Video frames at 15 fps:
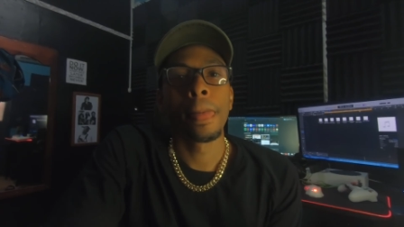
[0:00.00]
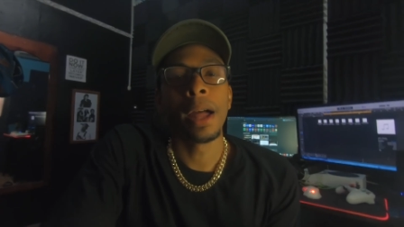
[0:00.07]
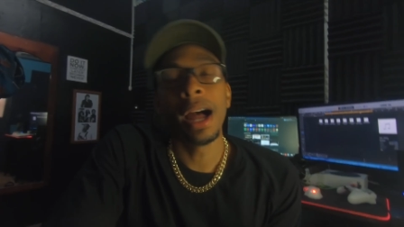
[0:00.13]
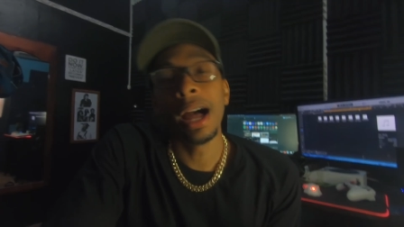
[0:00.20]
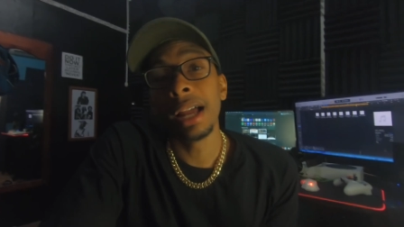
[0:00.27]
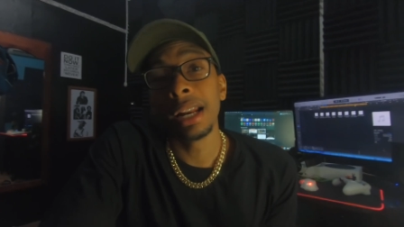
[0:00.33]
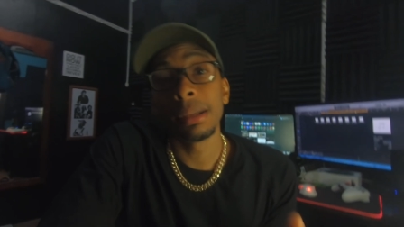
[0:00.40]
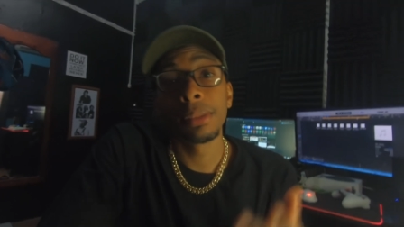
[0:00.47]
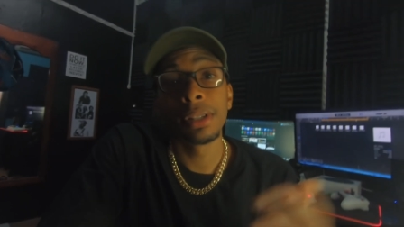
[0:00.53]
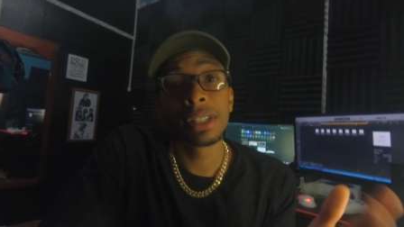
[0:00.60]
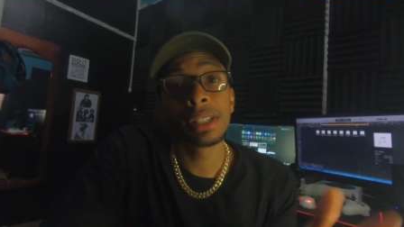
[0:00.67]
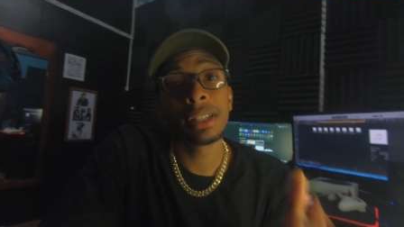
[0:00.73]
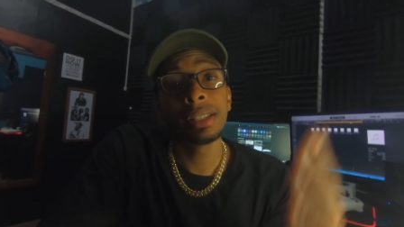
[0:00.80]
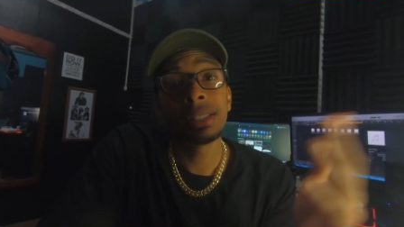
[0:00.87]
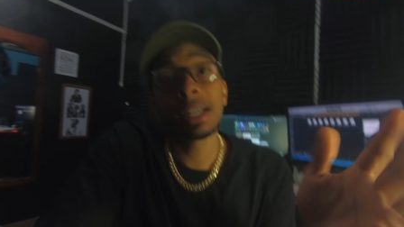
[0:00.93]
and I
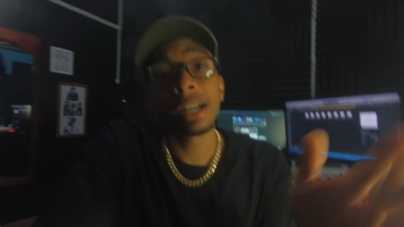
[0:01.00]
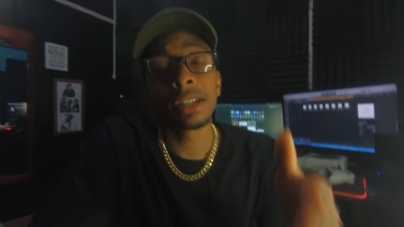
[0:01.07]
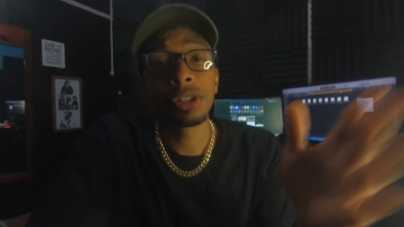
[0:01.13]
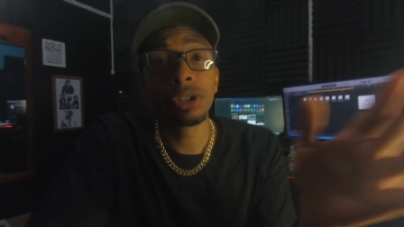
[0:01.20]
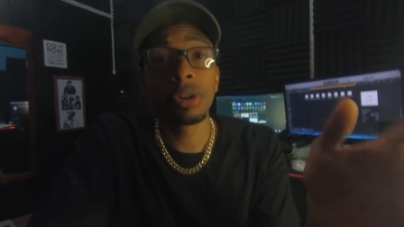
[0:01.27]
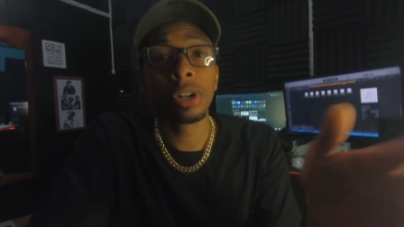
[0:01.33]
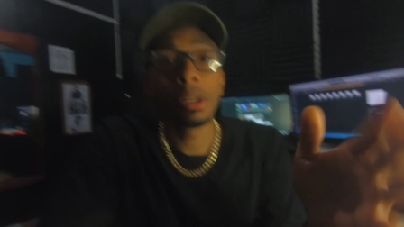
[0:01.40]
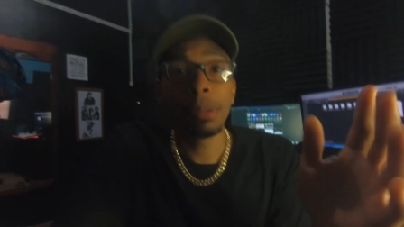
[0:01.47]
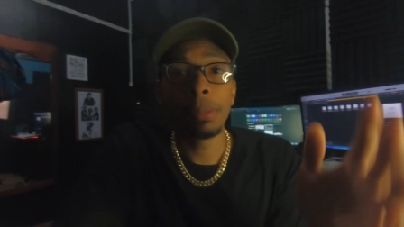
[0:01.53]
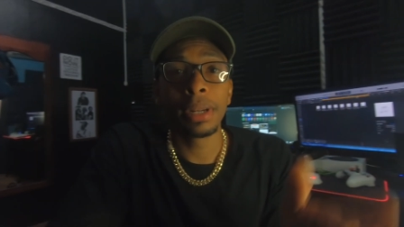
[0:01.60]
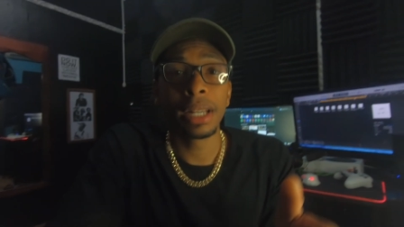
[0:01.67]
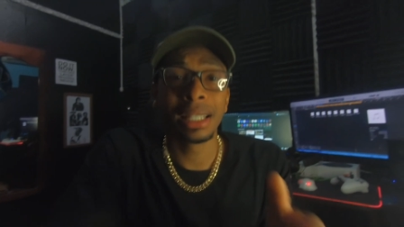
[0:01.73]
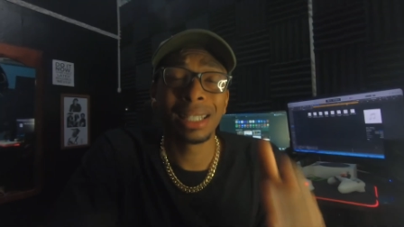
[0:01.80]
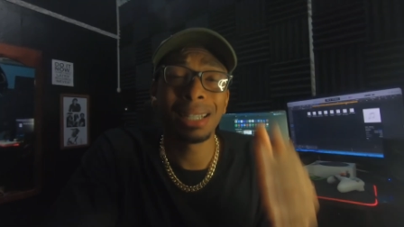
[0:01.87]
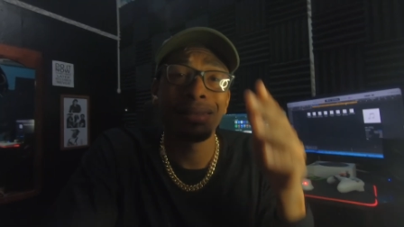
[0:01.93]
must say thanks to all the people
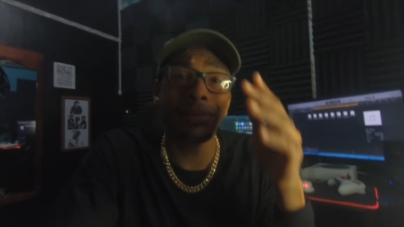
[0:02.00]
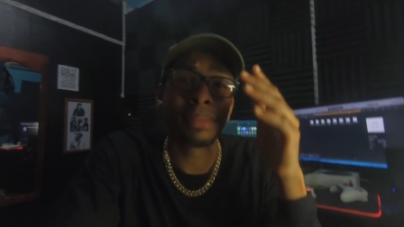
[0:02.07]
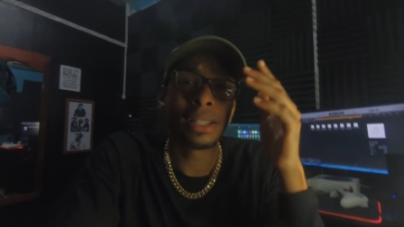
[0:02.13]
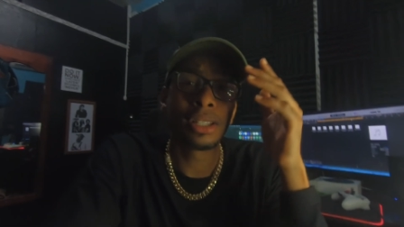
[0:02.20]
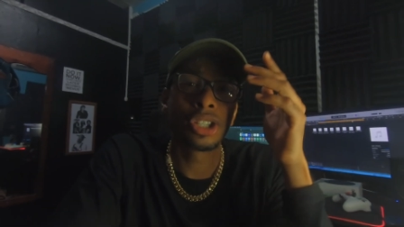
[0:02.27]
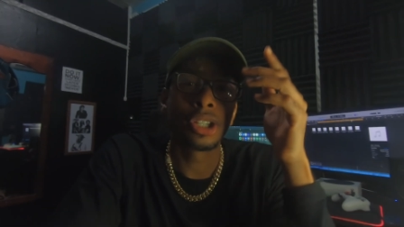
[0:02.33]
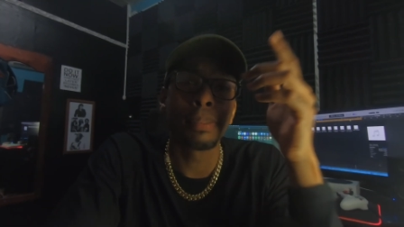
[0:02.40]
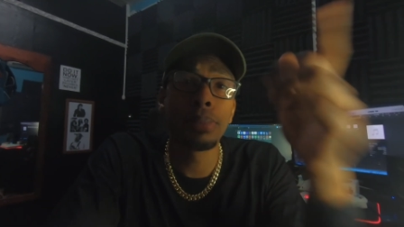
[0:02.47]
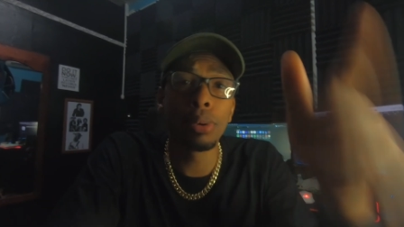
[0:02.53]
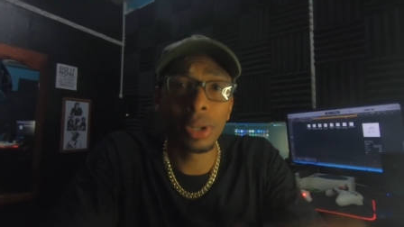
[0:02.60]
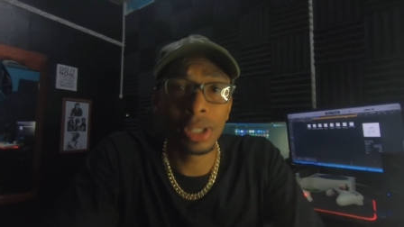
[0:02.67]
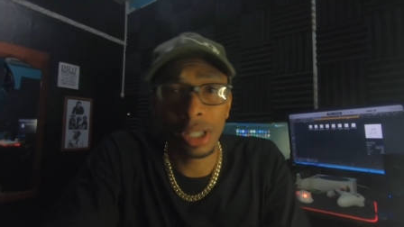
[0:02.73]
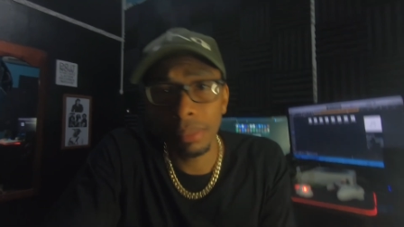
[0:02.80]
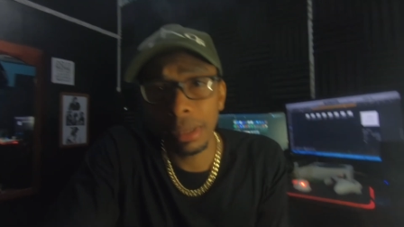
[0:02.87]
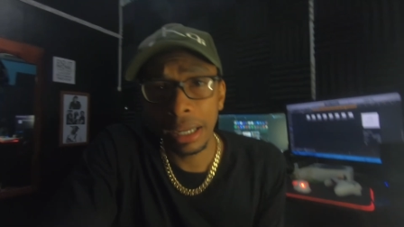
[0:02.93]
that have been
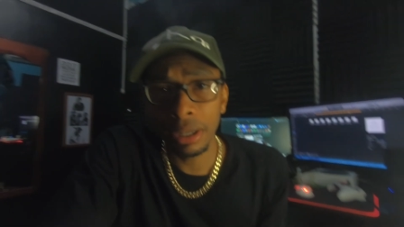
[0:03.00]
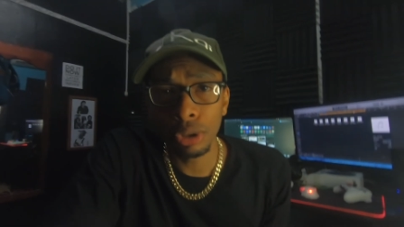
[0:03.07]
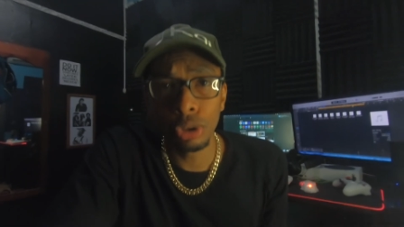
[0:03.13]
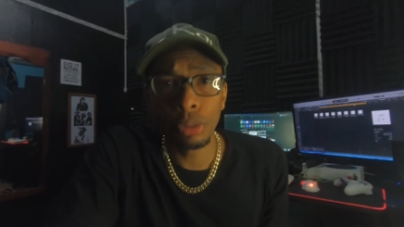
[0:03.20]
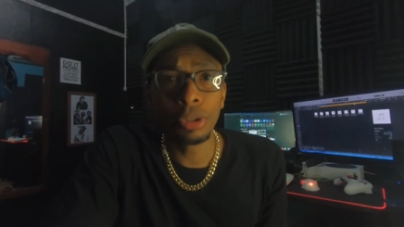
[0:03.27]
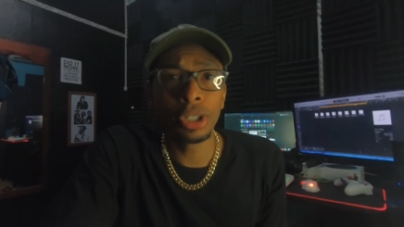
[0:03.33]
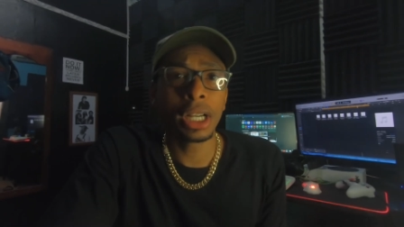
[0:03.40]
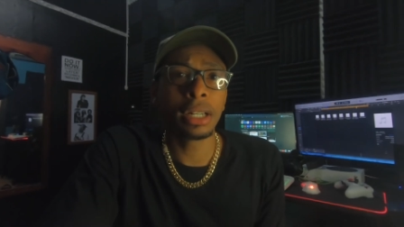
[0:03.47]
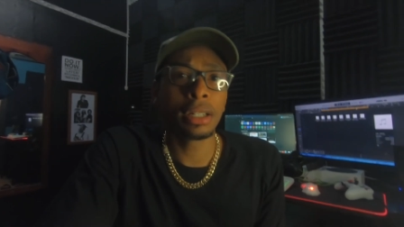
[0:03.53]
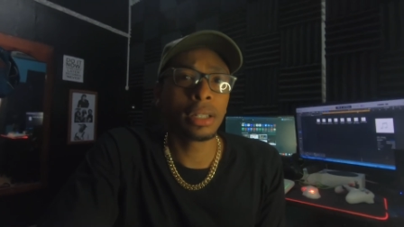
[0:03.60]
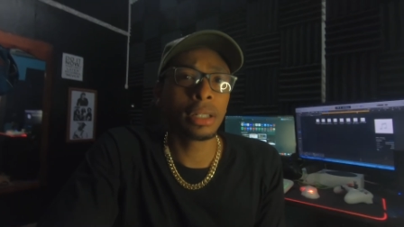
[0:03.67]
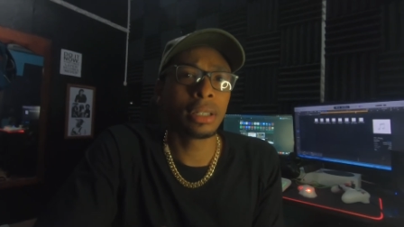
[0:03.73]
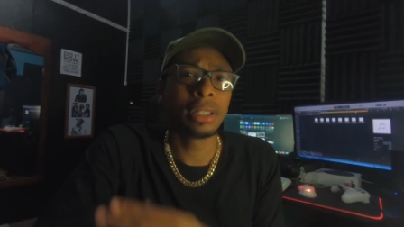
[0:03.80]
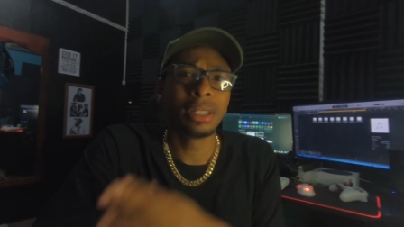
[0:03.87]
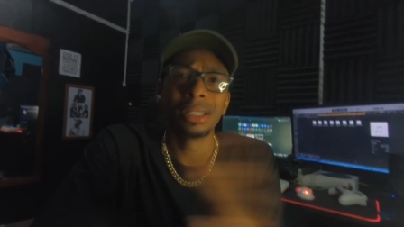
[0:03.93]
supporting my YouTube
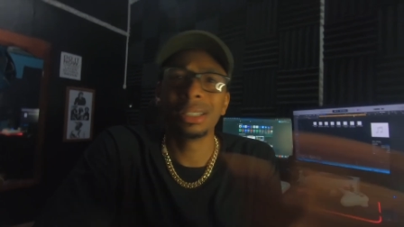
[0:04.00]
channel,